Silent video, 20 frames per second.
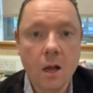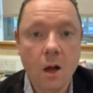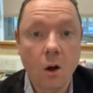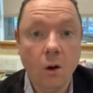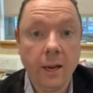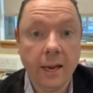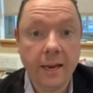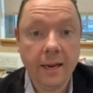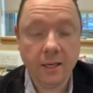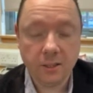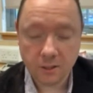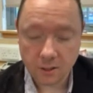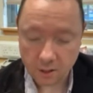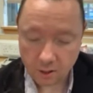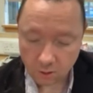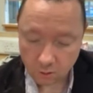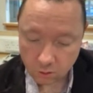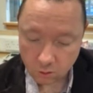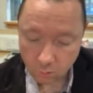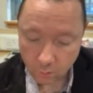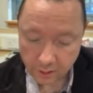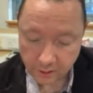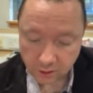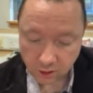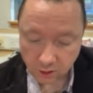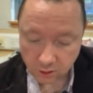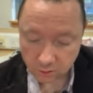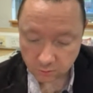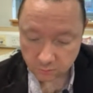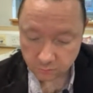Okay, here's a little
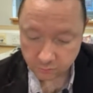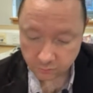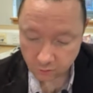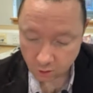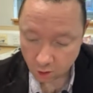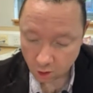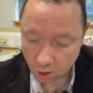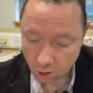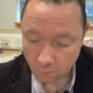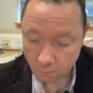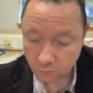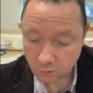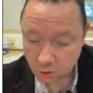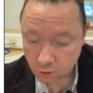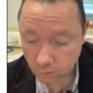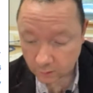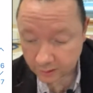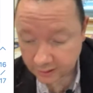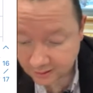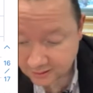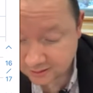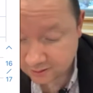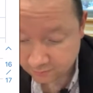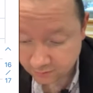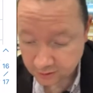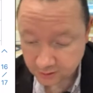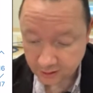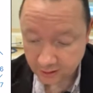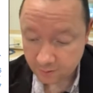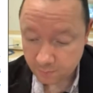question from
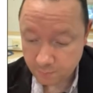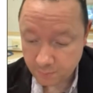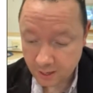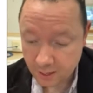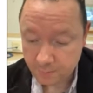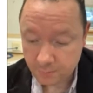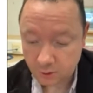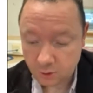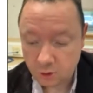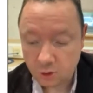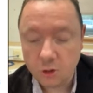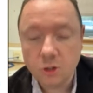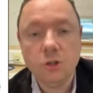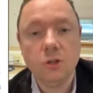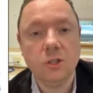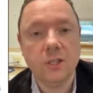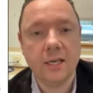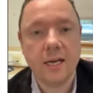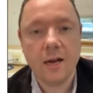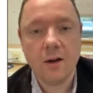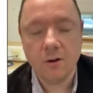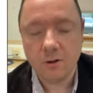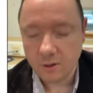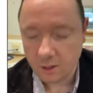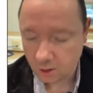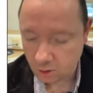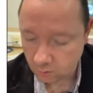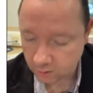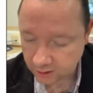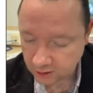2017 paper 2, so it's a
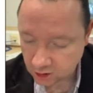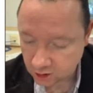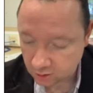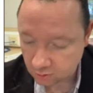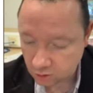calculator question.